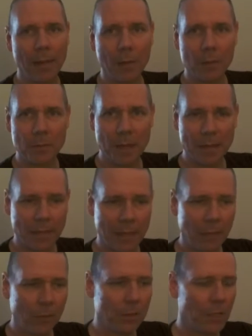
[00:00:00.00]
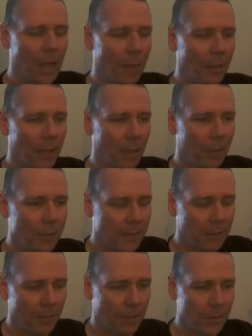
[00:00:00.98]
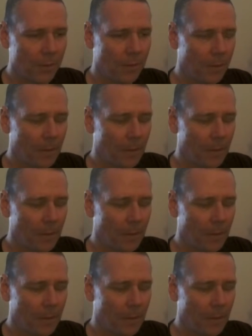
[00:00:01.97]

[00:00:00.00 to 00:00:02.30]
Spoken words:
That was my thing, was Yamaha receivers.